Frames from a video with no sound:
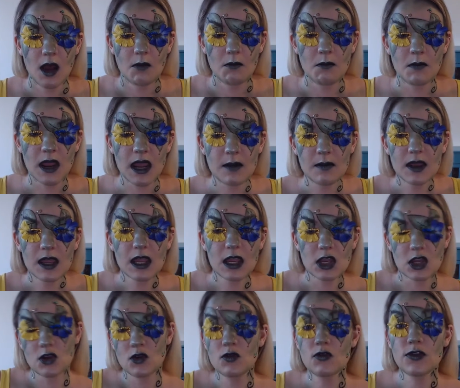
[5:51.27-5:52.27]
maybe
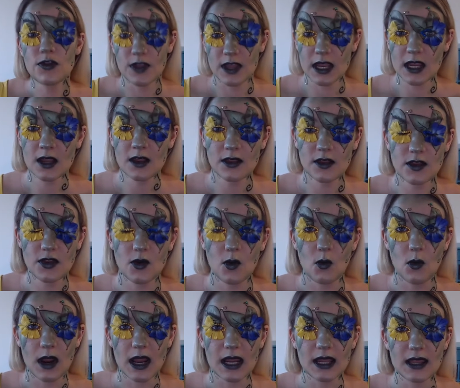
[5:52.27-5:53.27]
you think that the
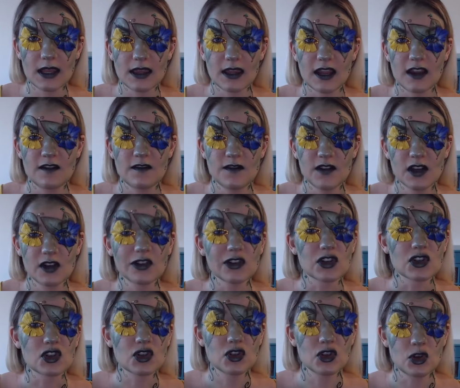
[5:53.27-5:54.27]
way that they feel
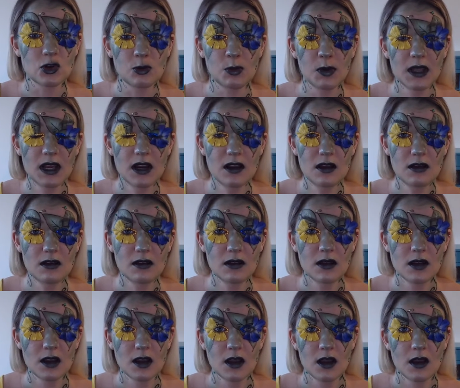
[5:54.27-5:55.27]
is stupid.
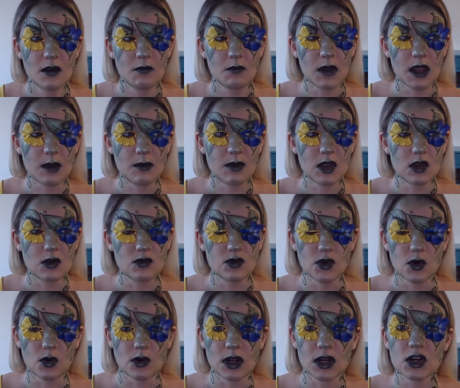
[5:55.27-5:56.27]
Maybe you
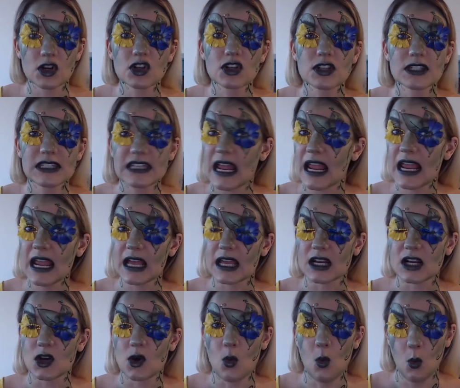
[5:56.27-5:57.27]
don't
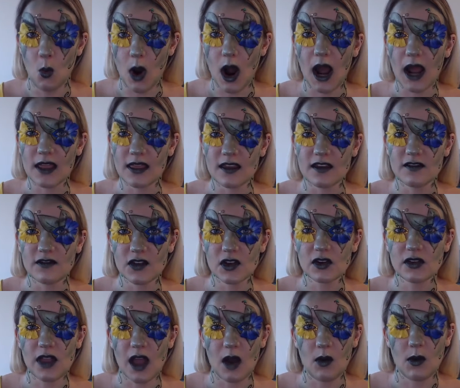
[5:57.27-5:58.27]
understand why they
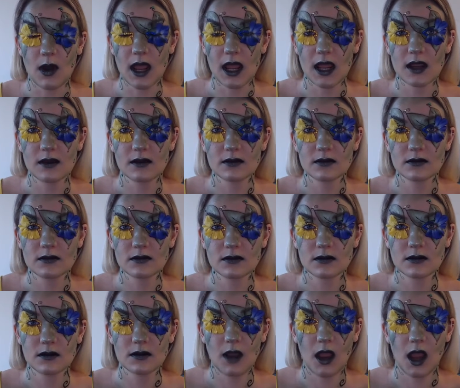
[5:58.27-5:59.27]
feel that way.
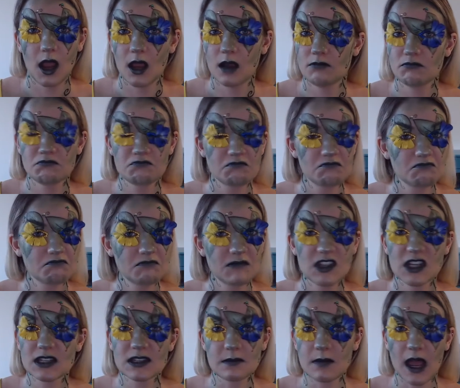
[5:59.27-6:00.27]
It
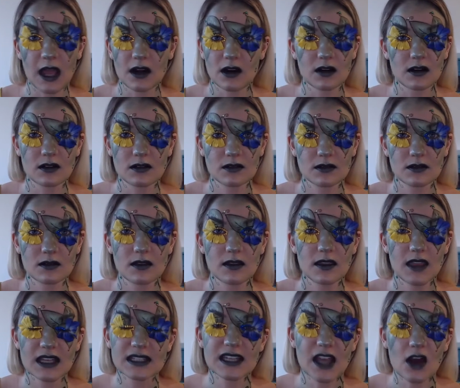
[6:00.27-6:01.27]
doesn't matter.
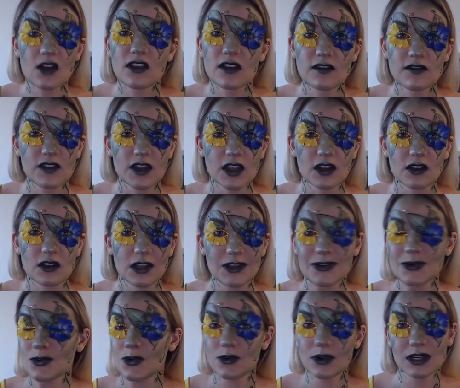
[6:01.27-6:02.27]
That's how they feel,
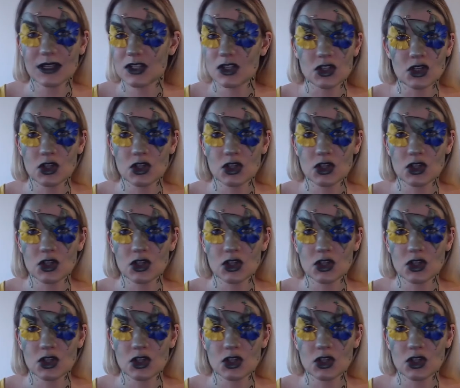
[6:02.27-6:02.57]
and you don't get to